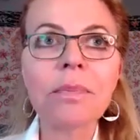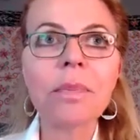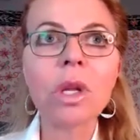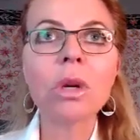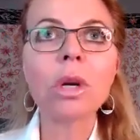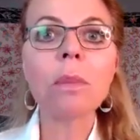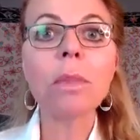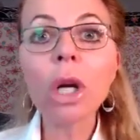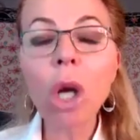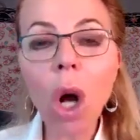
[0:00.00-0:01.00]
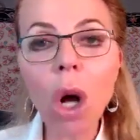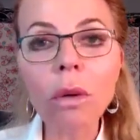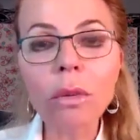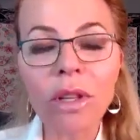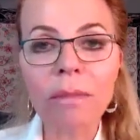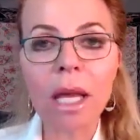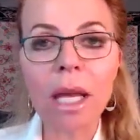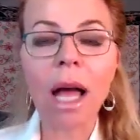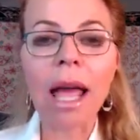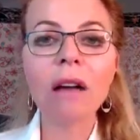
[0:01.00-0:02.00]
you can book a call with me.
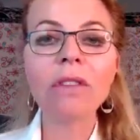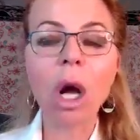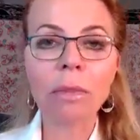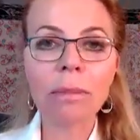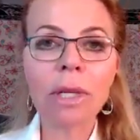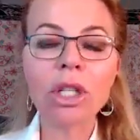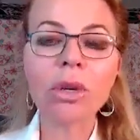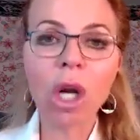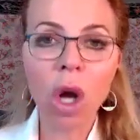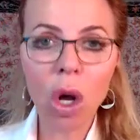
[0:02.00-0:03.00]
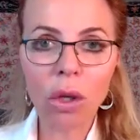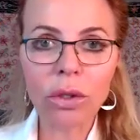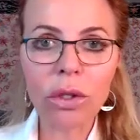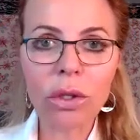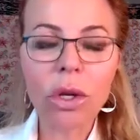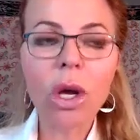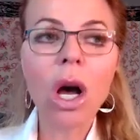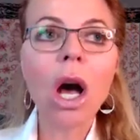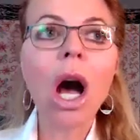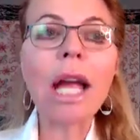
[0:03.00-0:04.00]
I have complimentary calls.
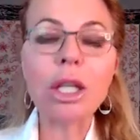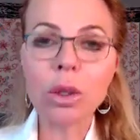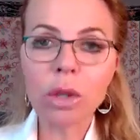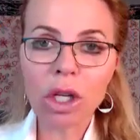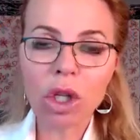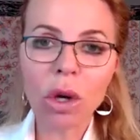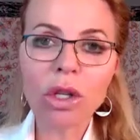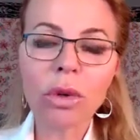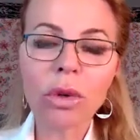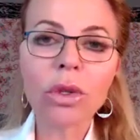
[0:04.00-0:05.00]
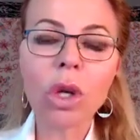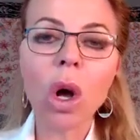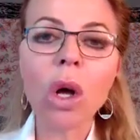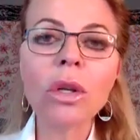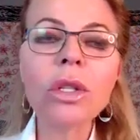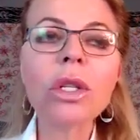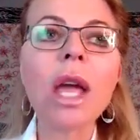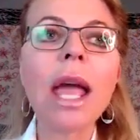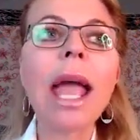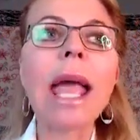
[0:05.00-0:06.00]
I do not charge for those calls,
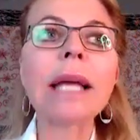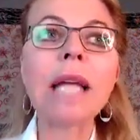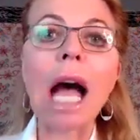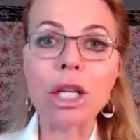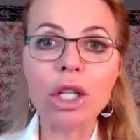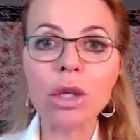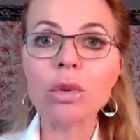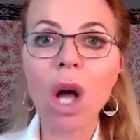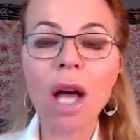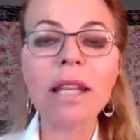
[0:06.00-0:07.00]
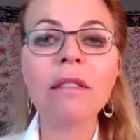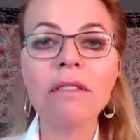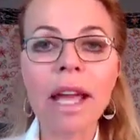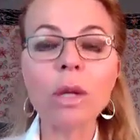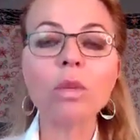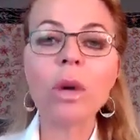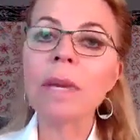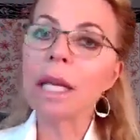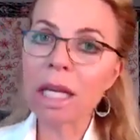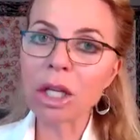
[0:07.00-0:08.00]
and I do not invite
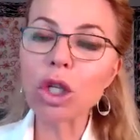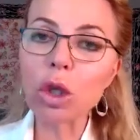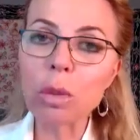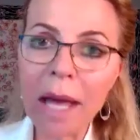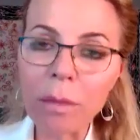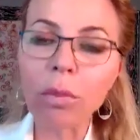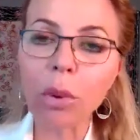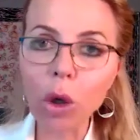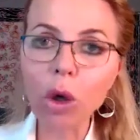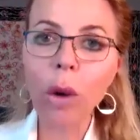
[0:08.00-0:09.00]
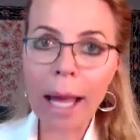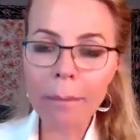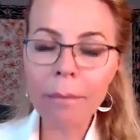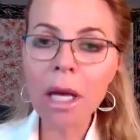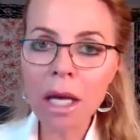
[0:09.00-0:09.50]
women into my program